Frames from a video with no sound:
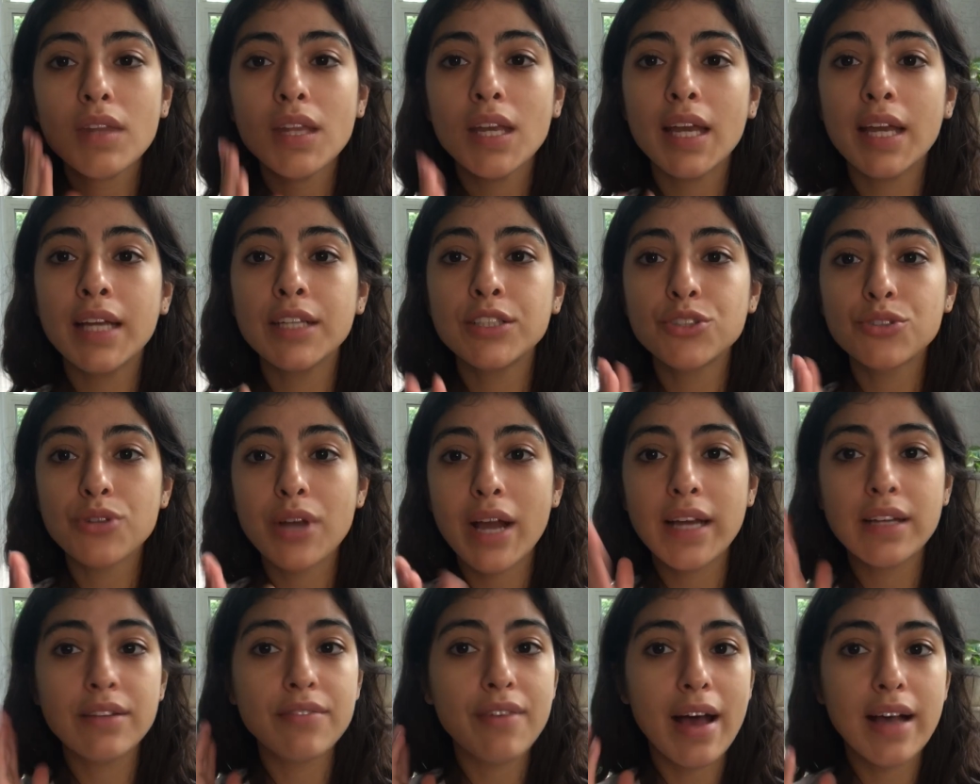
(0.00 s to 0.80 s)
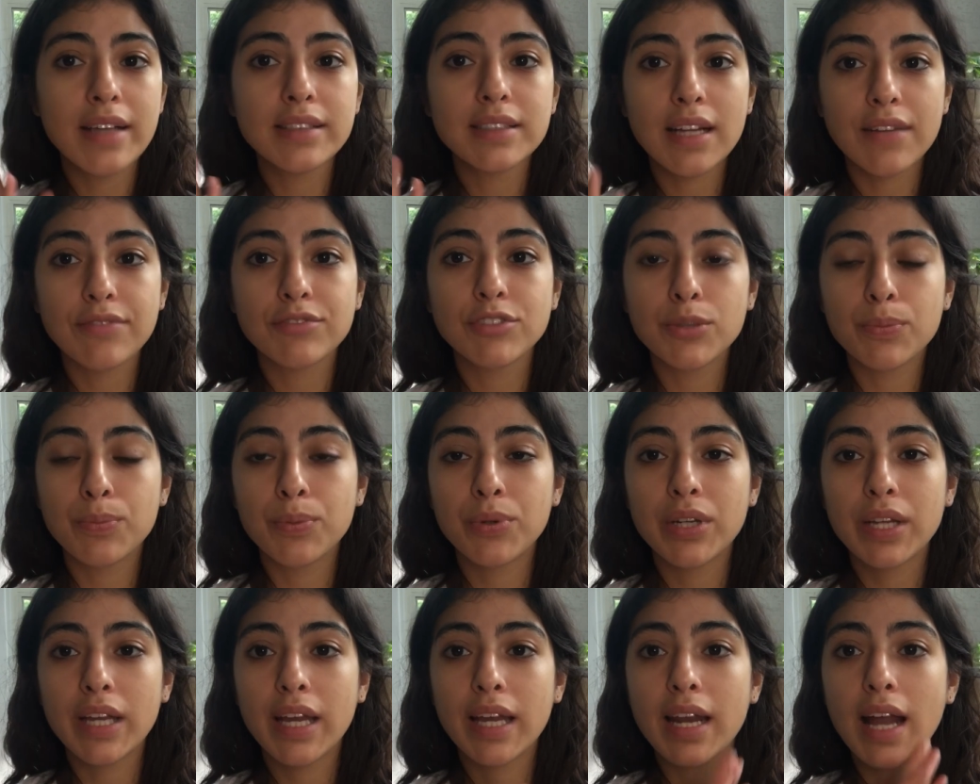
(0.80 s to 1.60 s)
It dried fast after
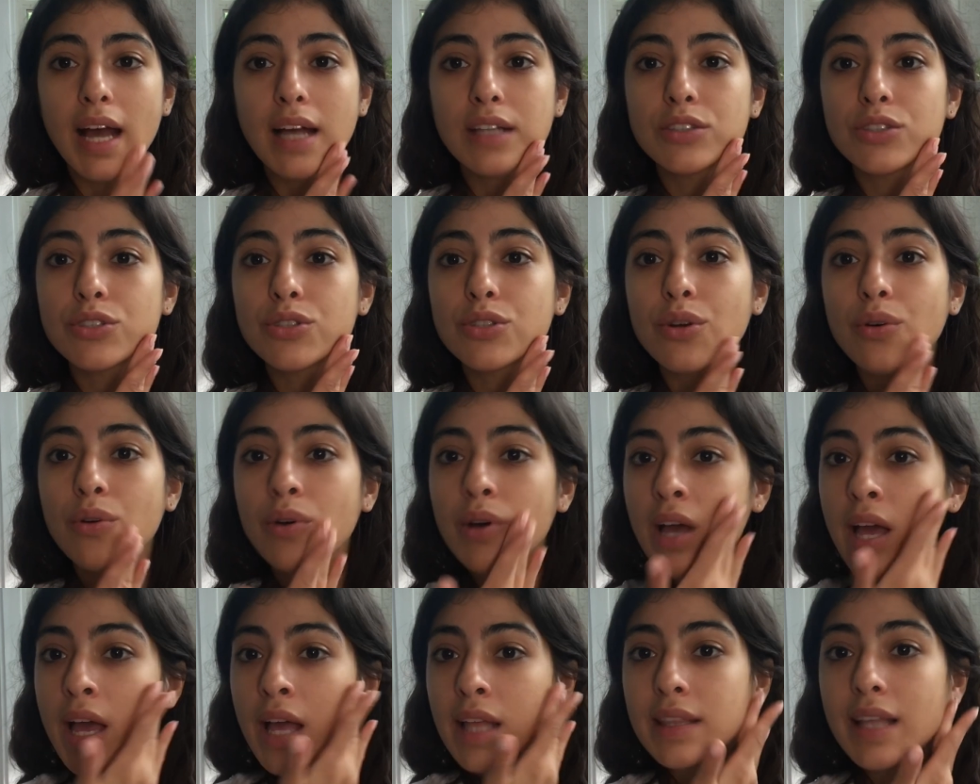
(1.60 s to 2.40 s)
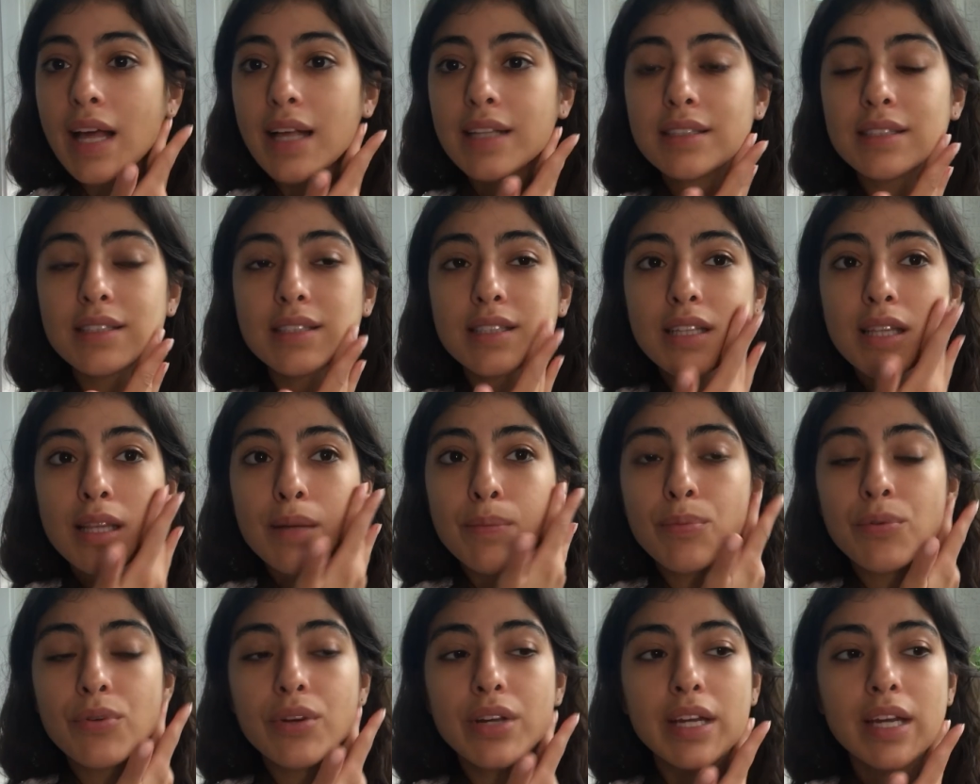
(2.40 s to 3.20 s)
putting it on, so that
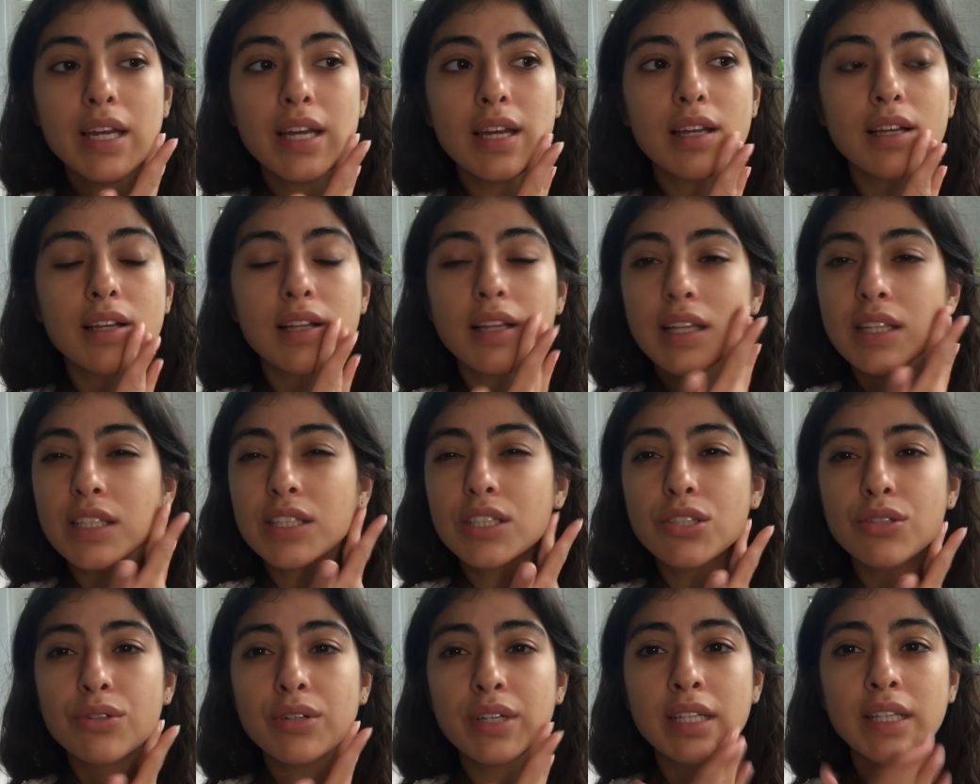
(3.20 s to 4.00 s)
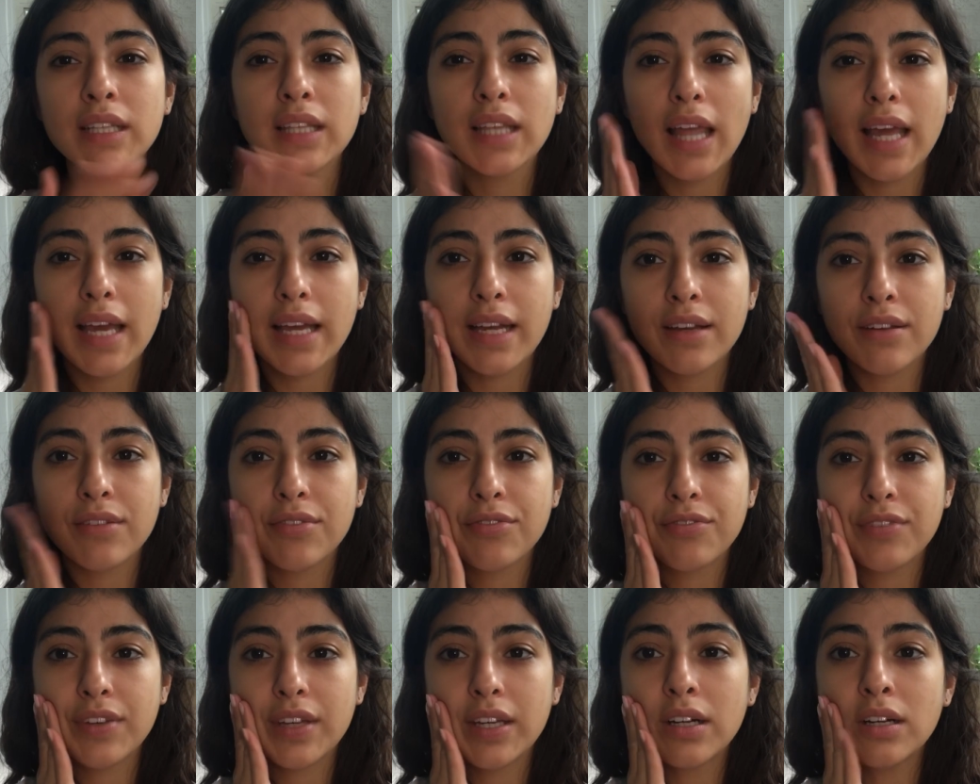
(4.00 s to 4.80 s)
slippery glycerin-like
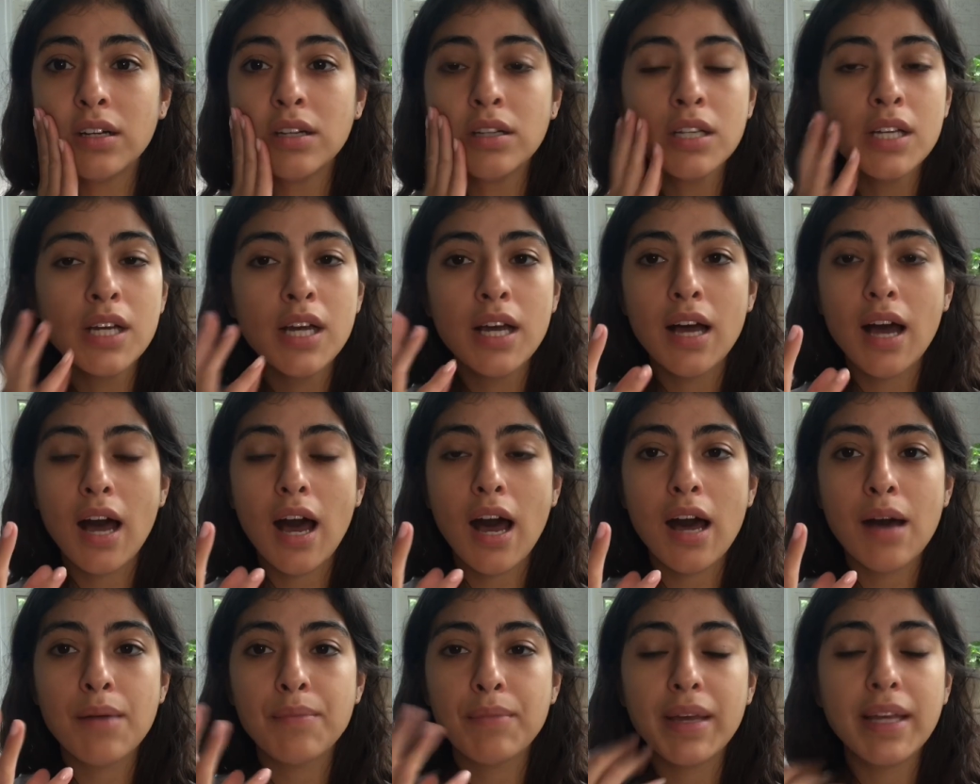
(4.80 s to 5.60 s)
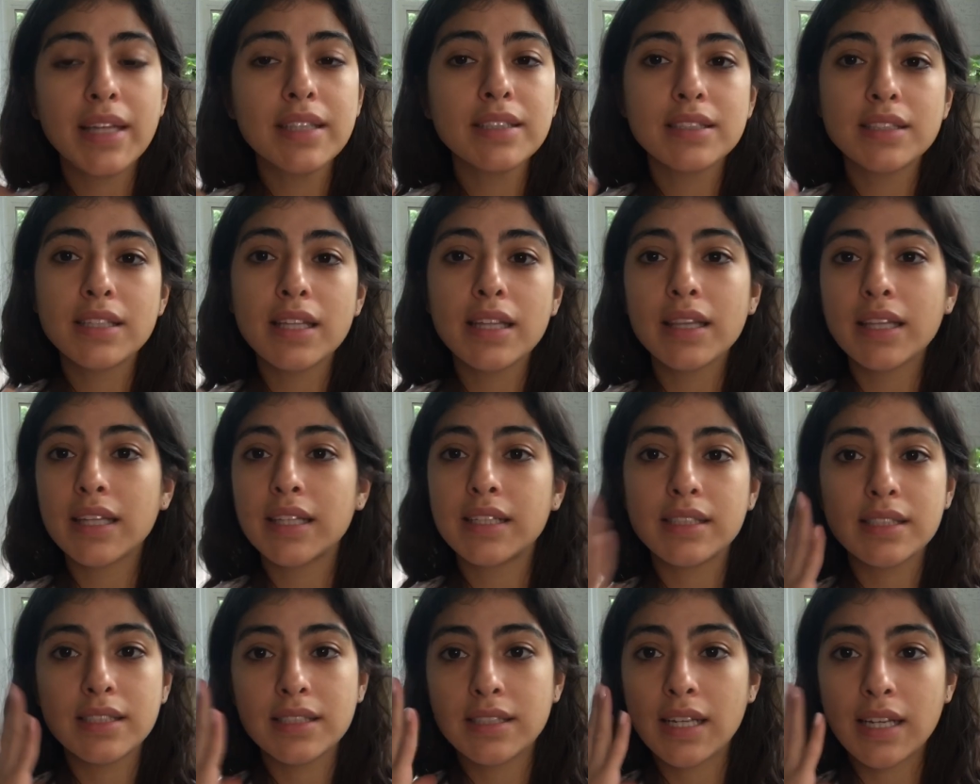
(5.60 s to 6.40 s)
feel
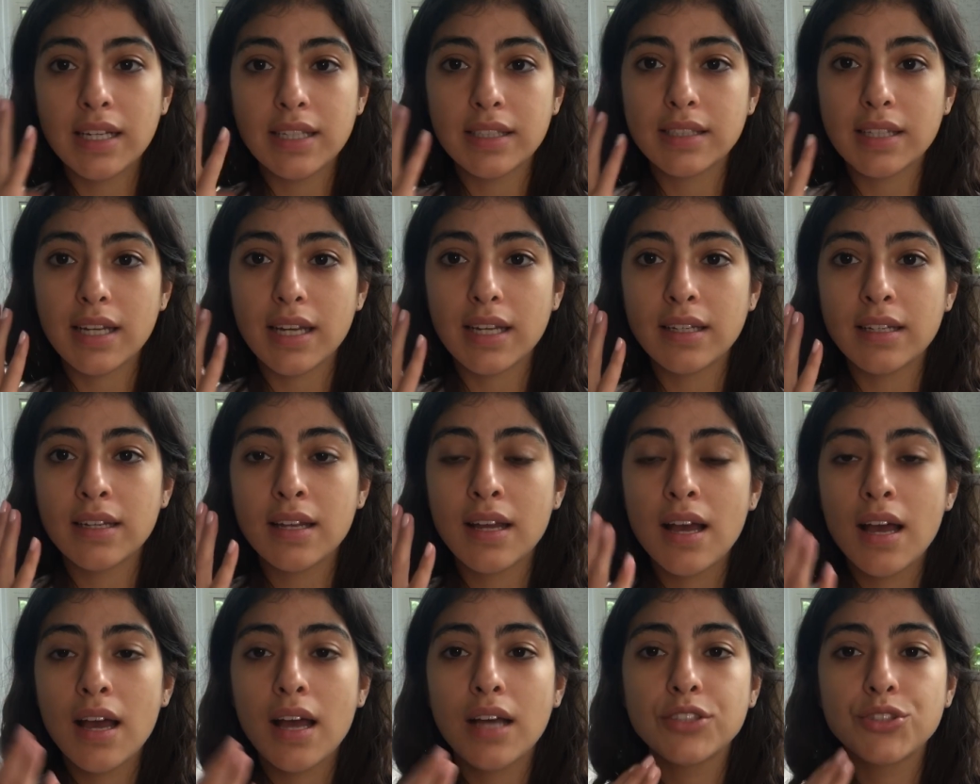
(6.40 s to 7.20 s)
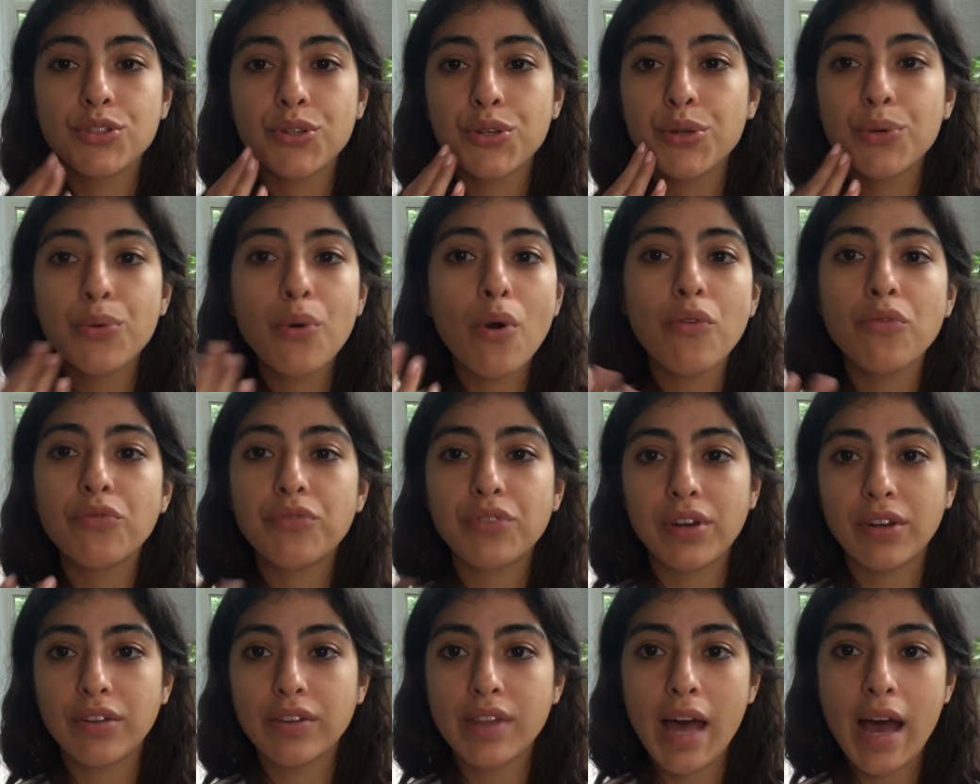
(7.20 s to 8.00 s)
instantly sinks in, so you won't
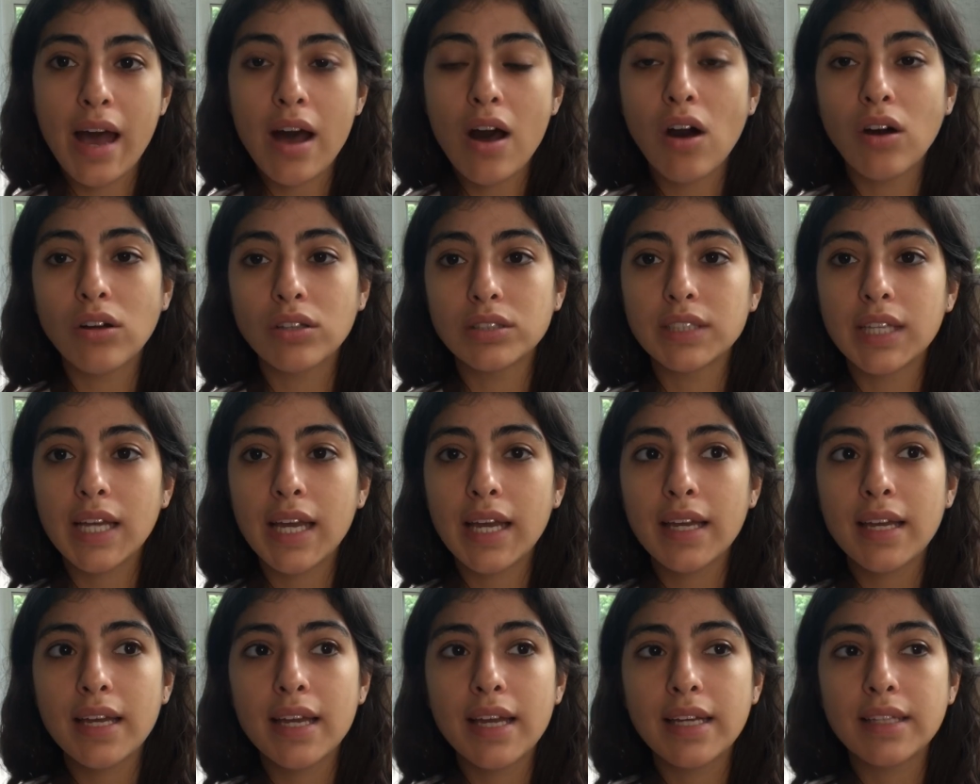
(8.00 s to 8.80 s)
feel that all day.